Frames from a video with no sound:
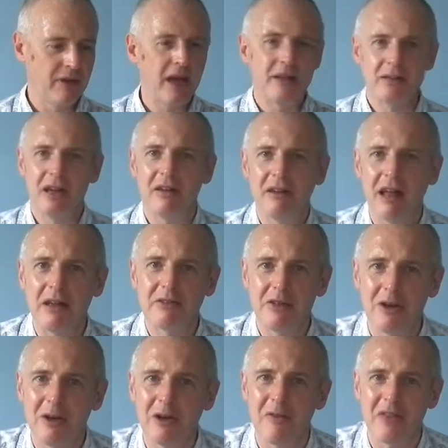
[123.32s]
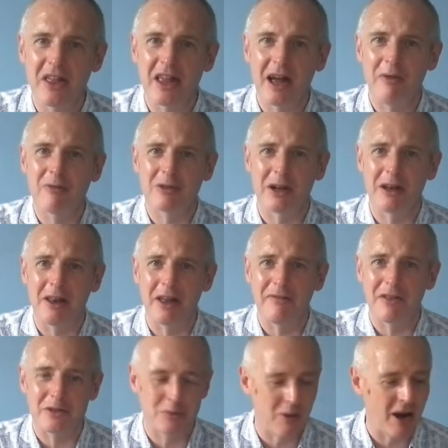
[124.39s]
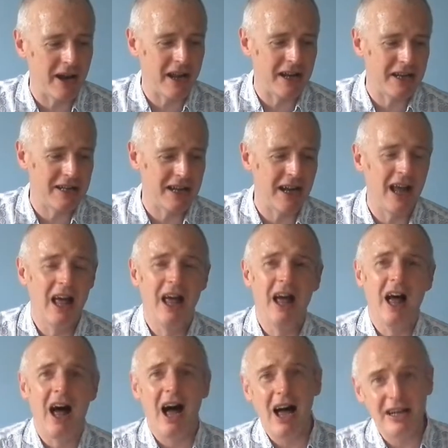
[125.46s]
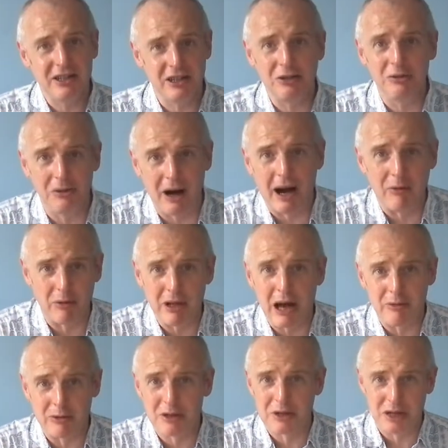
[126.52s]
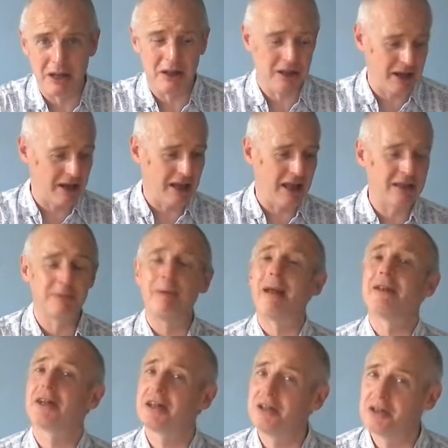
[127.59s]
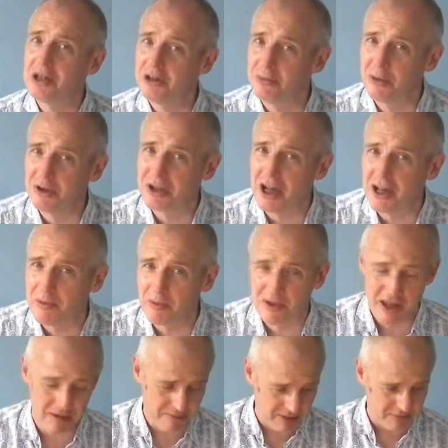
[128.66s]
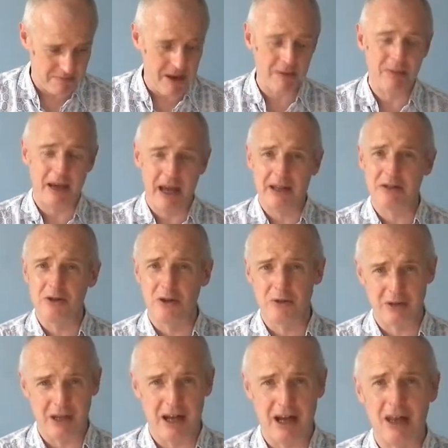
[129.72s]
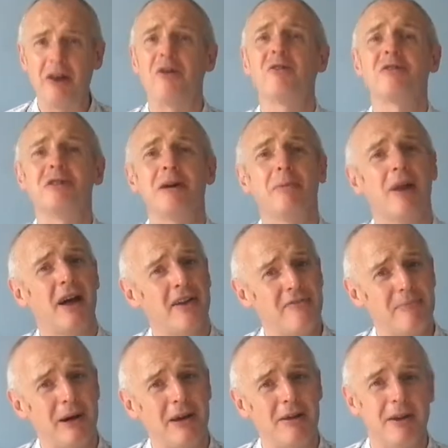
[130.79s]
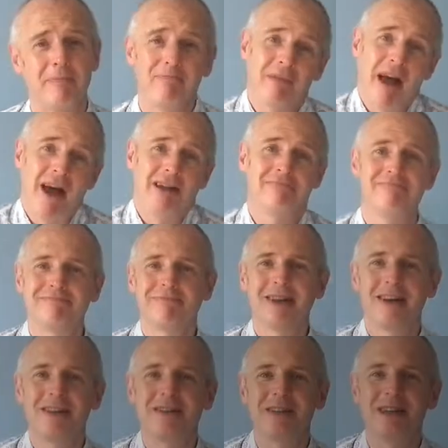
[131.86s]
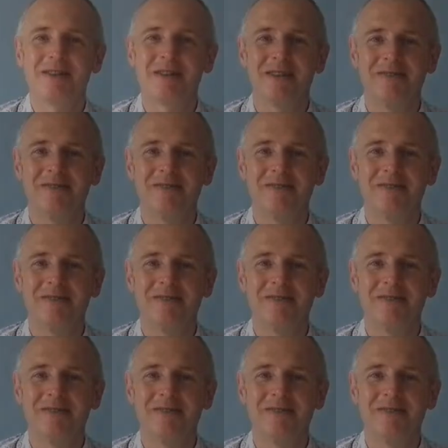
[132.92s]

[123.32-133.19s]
yes, I started off thinking I was going to love this wine, and I do. I would still spend a considerable time with it, but maybe it's not a long-term life partner. Hey, see you